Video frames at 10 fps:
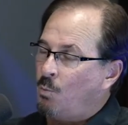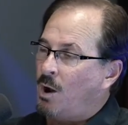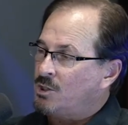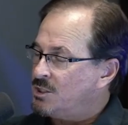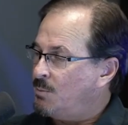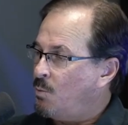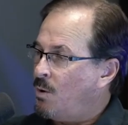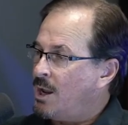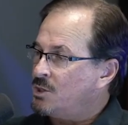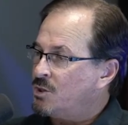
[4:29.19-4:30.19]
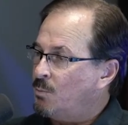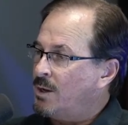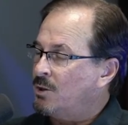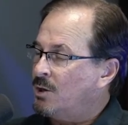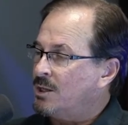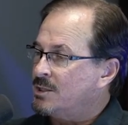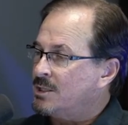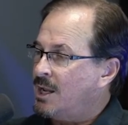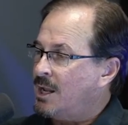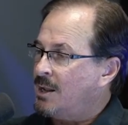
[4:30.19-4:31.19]
washes them away, so that we can look and
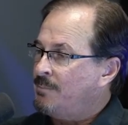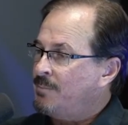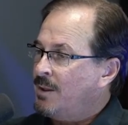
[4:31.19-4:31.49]
say,